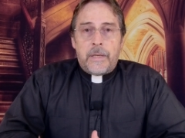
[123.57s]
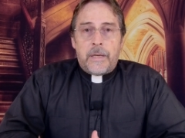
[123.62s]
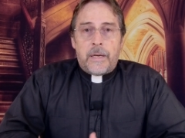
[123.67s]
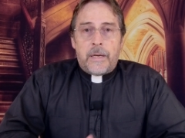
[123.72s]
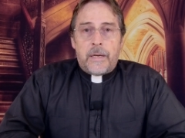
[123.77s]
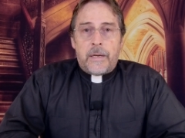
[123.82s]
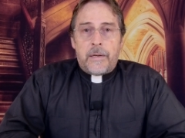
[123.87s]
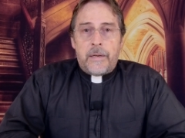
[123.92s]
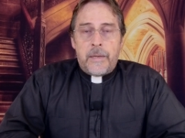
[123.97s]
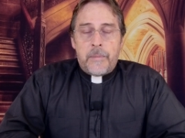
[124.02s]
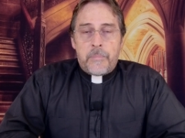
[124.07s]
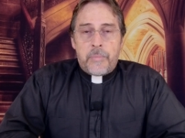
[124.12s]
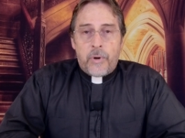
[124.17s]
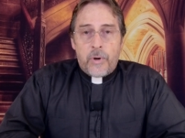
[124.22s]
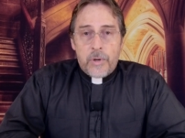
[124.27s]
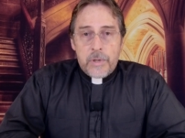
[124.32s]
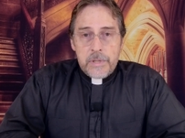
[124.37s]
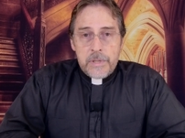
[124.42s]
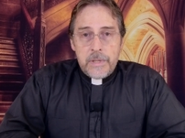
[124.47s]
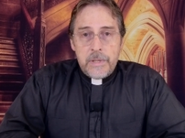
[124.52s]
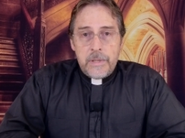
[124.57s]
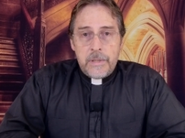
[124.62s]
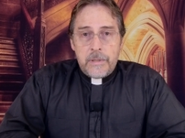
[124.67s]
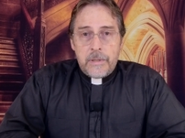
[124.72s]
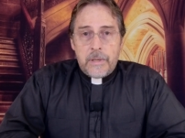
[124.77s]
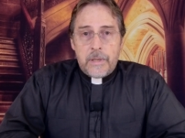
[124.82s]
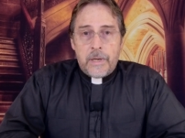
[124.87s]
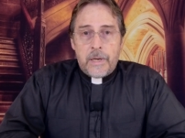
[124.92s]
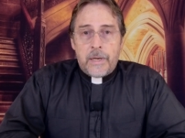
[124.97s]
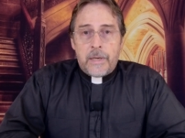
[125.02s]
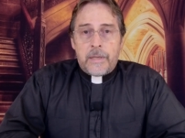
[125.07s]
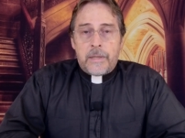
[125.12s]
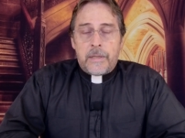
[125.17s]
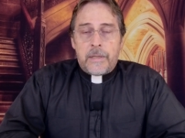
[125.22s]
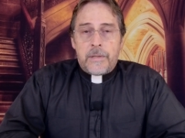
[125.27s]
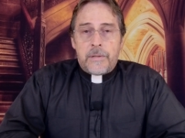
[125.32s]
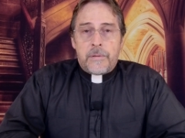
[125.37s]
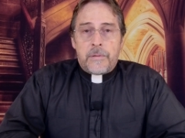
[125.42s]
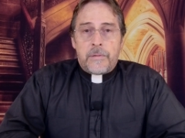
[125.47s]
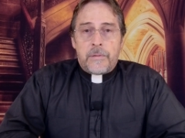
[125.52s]
Uh, in person on
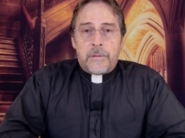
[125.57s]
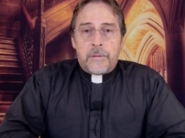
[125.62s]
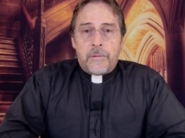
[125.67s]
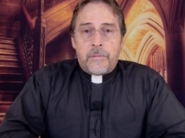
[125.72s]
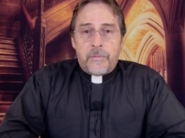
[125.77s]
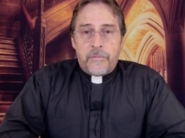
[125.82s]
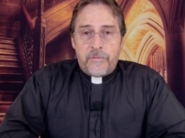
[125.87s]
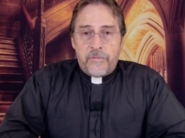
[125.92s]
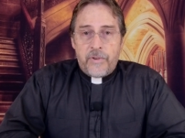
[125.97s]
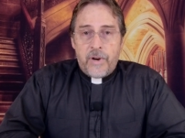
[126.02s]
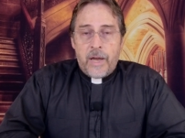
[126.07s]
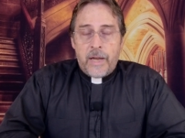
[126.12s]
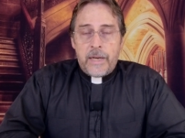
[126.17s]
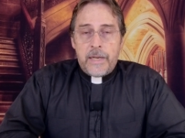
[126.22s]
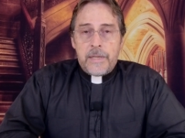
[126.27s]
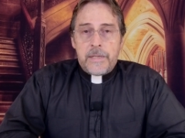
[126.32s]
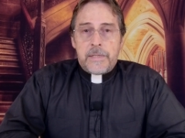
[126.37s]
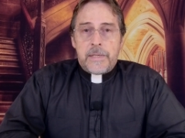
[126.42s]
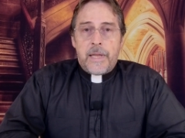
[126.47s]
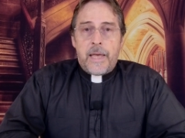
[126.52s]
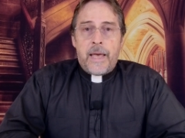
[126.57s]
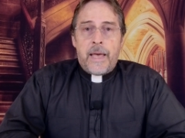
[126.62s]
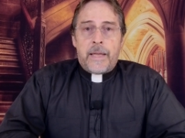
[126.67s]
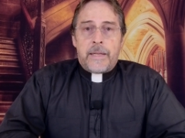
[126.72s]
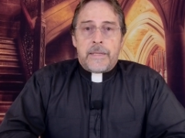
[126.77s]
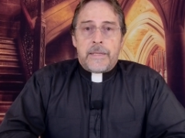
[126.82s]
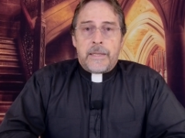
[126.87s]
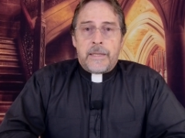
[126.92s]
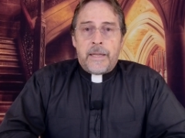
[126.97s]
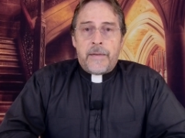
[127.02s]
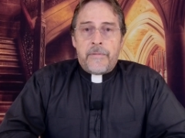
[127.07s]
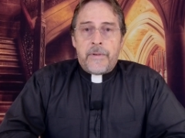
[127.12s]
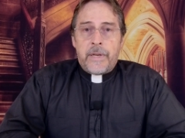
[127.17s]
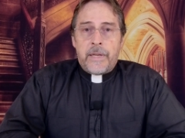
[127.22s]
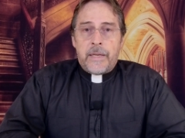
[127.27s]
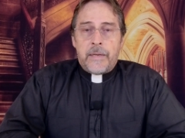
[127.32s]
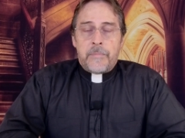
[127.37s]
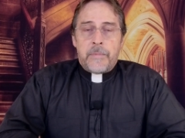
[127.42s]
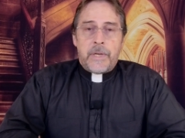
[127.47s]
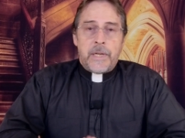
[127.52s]
Fridays at 11 a.m.